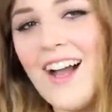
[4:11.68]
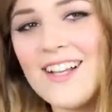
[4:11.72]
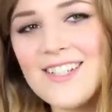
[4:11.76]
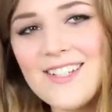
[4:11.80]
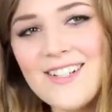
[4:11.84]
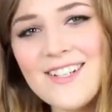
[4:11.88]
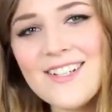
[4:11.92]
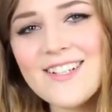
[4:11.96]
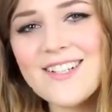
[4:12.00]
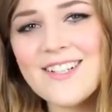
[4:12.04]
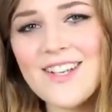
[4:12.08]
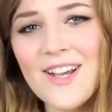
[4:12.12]
I
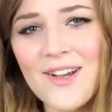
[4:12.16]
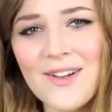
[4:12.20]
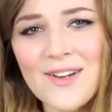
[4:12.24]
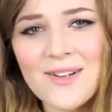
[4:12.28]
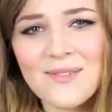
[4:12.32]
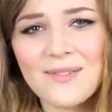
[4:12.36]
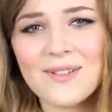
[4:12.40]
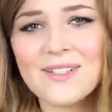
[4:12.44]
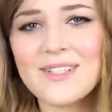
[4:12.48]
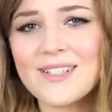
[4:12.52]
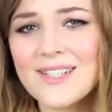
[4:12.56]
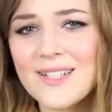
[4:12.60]
don't actually own
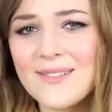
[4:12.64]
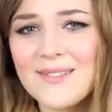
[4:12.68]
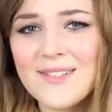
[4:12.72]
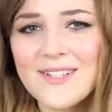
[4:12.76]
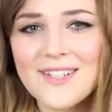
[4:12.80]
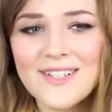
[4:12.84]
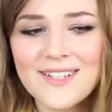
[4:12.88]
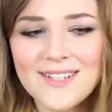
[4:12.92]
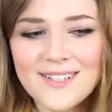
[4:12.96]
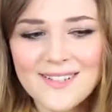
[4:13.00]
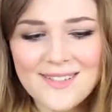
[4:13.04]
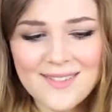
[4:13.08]
a onesie,
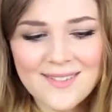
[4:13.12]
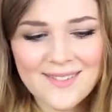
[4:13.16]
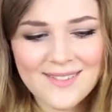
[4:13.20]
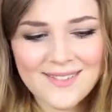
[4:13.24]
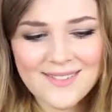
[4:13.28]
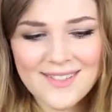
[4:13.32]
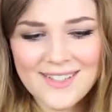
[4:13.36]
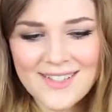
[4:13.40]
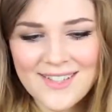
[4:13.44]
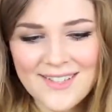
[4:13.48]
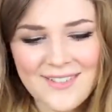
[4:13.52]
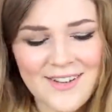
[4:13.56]
which is
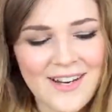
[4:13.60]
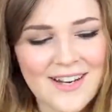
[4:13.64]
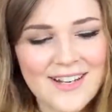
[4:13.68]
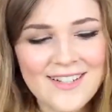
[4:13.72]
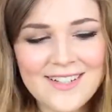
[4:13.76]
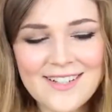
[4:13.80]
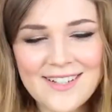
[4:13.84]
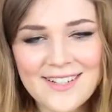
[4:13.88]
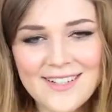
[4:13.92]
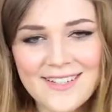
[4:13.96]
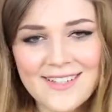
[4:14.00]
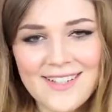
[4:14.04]

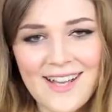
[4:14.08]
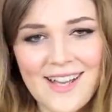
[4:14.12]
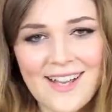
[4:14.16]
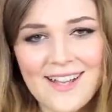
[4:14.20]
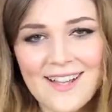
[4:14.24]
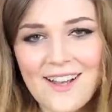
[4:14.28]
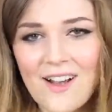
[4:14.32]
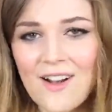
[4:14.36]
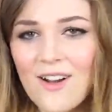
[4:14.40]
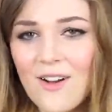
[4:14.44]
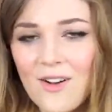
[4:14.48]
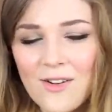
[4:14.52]
strange because
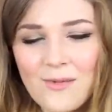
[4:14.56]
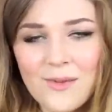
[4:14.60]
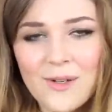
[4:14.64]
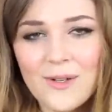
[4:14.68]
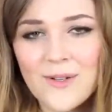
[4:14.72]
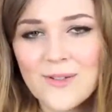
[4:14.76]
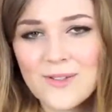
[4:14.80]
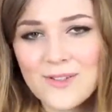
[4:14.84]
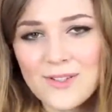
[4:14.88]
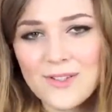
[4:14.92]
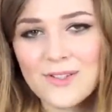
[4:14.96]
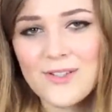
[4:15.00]
they're, oh my
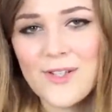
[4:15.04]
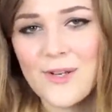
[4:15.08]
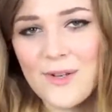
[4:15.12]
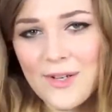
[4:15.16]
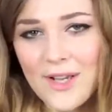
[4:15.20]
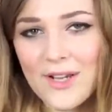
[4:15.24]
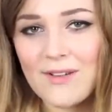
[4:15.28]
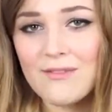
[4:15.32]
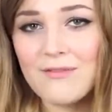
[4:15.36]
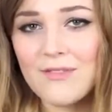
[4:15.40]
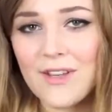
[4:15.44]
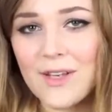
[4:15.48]
god, so
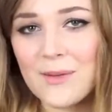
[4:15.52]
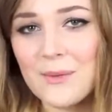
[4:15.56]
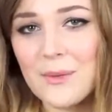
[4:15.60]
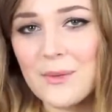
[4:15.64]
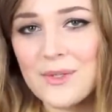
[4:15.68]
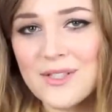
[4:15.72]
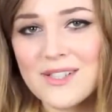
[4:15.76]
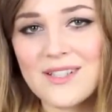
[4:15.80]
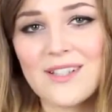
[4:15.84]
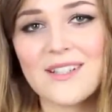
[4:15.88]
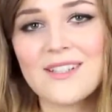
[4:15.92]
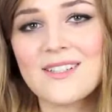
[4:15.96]
comfy. I
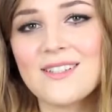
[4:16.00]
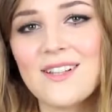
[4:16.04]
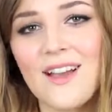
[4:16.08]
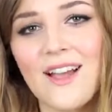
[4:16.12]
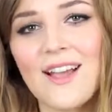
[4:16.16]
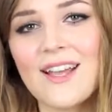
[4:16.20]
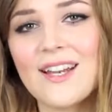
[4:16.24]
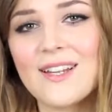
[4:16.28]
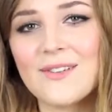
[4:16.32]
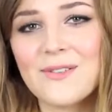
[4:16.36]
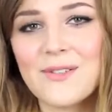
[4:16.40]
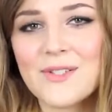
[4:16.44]
wore this last
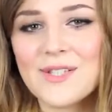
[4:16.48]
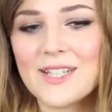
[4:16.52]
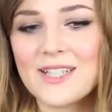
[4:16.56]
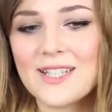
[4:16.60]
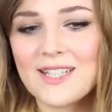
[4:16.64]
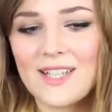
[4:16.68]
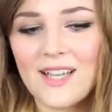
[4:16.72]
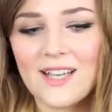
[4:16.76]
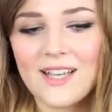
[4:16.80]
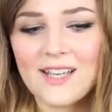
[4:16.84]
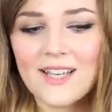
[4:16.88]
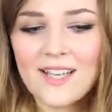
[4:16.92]
night and it was
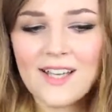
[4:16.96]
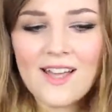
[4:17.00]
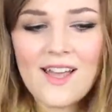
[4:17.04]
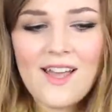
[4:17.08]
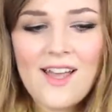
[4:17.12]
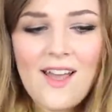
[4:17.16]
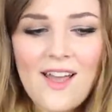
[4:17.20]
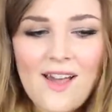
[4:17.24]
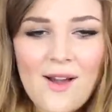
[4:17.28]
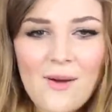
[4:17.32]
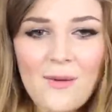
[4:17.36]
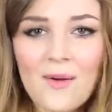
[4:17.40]
just like
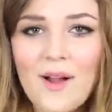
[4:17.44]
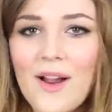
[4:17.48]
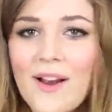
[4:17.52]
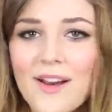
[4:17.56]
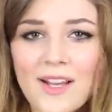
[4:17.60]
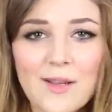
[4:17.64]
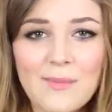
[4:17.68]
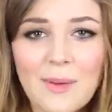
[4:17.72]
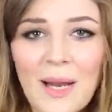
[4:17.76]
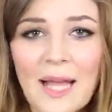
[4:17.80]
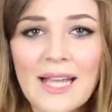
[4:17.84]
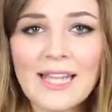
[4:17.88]

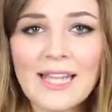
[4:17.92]
wearing a